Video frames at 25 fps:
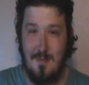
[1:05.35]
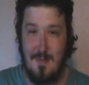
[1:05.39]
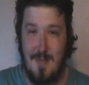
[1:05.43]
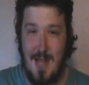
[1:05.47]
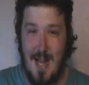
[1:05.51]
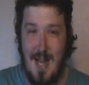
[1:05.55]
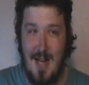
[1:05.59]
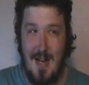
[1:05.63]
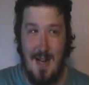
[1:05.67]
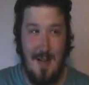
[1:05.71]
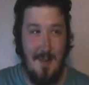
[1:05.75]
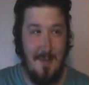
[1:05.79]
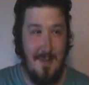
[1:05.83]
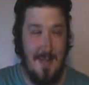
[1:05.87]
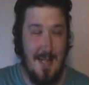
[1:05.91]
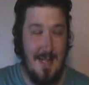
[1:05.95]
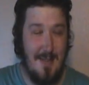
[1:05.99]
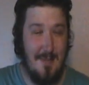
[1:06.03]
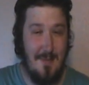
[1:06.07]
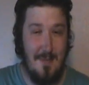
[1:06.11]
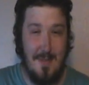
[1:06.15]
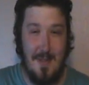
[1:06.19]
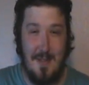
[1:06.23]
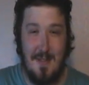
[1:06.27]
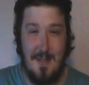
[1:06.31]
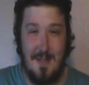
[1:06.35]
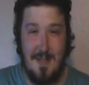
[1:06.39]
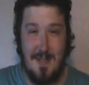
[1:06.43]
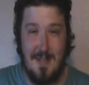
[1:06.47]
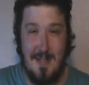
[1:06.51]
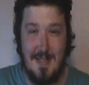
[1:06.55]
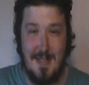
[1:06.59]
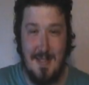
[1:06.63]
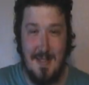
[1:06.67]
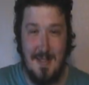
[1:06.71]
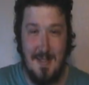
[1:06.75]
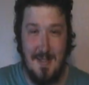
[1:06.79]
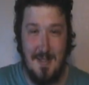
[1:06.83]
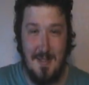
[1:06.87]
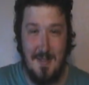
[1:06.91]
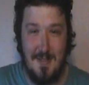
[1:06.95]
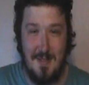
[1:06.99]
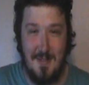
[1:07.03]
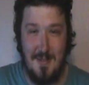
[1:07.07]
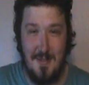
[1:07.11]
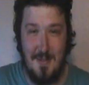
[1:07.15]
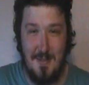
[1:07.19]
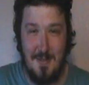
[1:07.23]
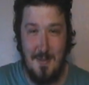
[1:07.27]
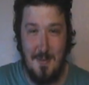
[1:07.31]
And I'm getting worried.
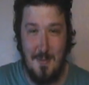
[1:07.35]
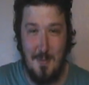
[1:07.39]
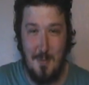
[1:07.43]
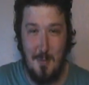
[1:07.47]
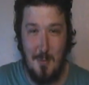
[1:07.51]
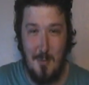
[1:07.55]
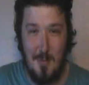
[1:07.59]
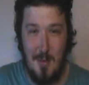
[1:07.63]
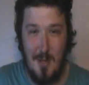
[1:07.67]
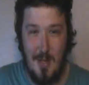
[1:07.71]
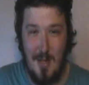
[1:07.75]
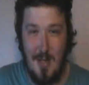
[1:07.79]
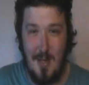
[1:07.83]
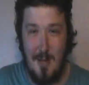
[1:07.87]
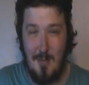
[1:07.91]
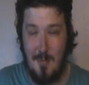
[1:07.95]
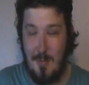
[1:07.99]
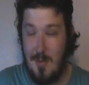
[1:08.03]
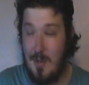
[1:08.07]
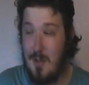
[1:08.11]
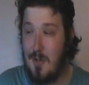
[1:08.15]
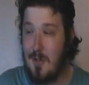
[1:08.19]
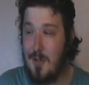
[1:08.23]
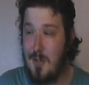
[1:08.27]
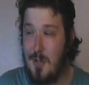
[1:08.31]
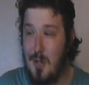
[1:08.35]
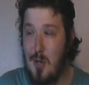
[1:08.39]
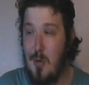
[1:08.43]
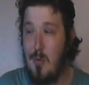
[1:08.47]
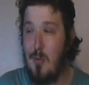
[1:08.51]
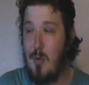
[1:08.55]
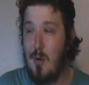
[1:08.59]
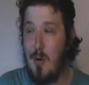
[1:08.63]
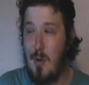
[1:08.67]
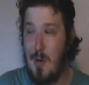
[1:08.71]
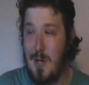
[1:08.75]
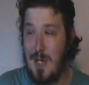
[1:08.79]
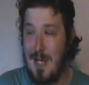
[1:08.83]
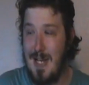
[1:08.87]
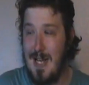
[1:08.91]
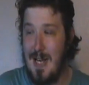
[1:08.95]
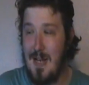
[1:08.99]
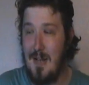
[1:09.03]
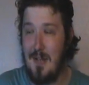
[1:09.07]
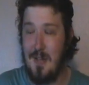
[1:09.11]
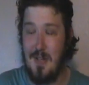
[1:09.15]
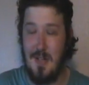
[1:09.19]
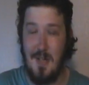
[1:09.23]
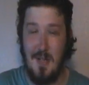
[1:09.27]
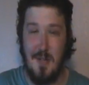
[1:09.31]
Not too worried
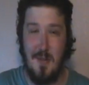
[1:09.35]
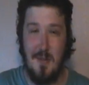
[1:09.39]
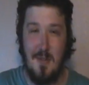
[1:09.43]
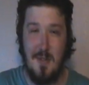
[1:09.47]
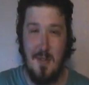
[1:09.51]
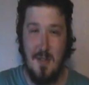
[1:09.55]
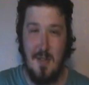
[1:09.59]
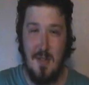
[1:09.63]
now though.